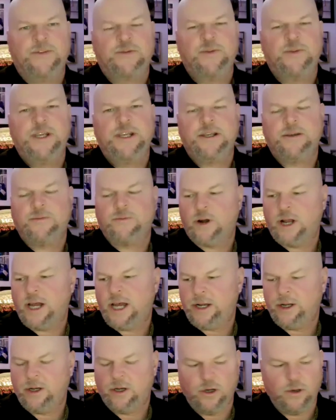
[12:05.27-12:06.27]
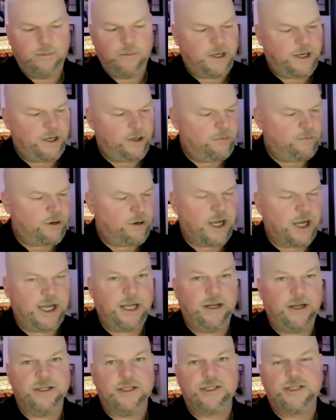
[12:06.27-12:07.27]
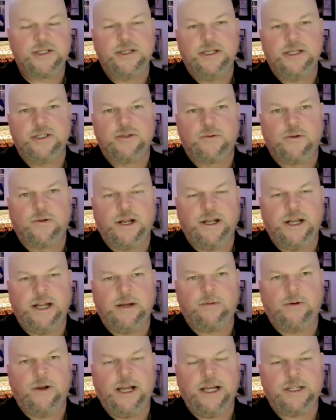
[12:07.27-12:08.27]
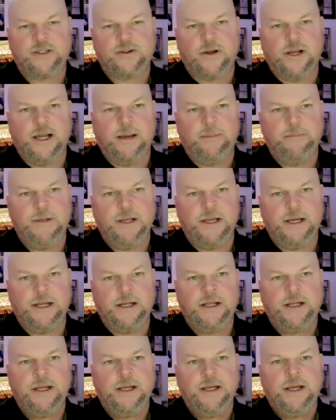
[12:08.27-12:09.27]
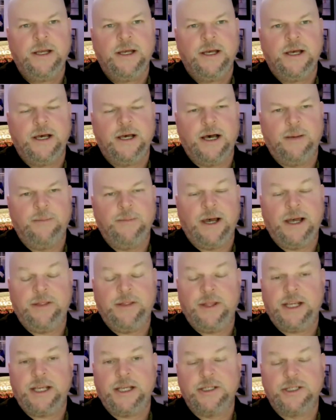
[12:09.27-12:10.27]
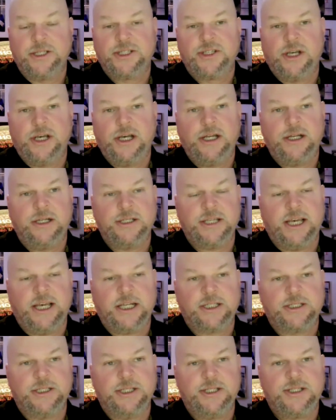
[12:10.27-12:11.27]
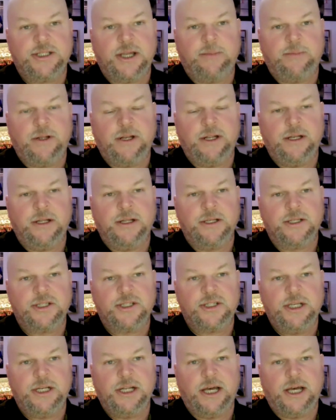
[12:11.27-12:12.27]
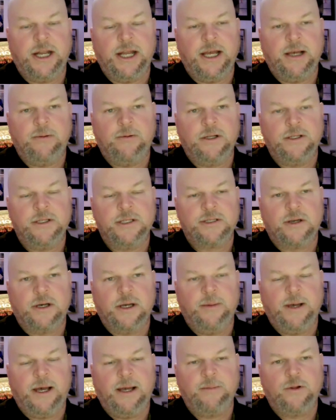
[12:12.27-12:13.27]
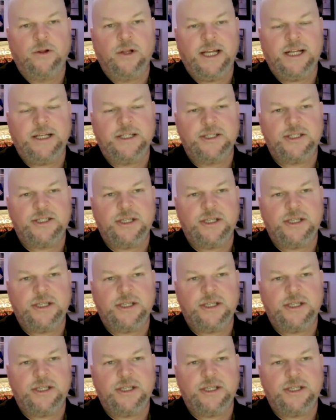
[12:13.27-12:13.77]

speaking of Ron Hope, I know Brian is running that rat trap yet. I think his son is actually stepping into the seat on that one. So I'm glad to see